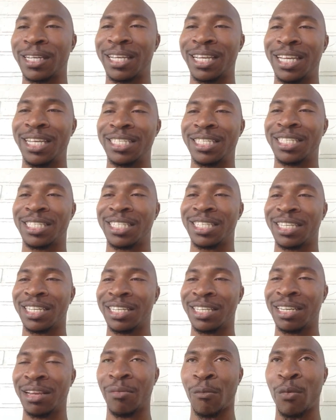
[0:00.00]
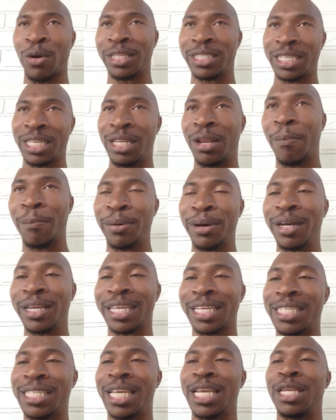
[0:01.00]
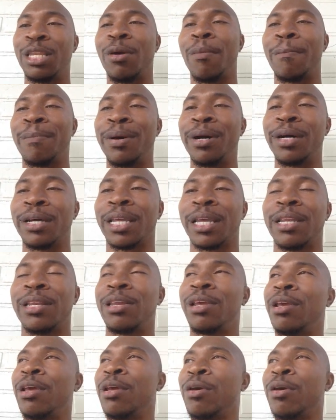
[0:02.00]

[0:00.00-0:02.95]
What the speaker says: It's what's in the book is in the book, and